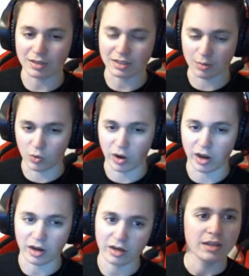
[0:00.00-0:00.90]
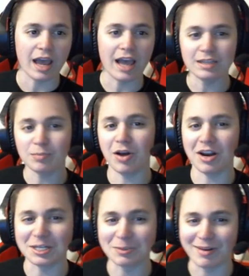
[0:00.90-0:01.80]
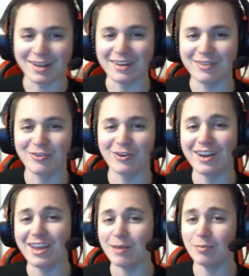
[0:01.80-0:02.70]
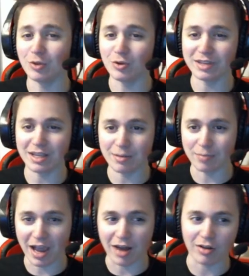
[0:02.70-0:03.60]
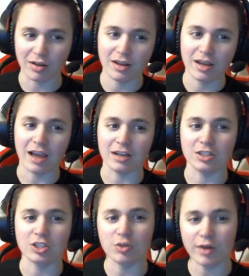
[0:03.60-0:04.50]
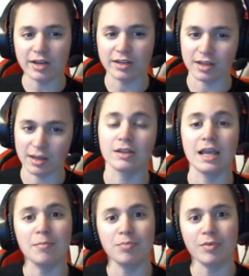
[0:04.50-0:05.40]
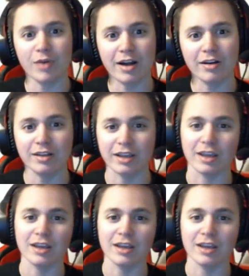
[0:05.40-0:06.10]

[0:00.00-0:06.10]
somewhere. As a punishment for him losing the battle, I shrinked him temporarily.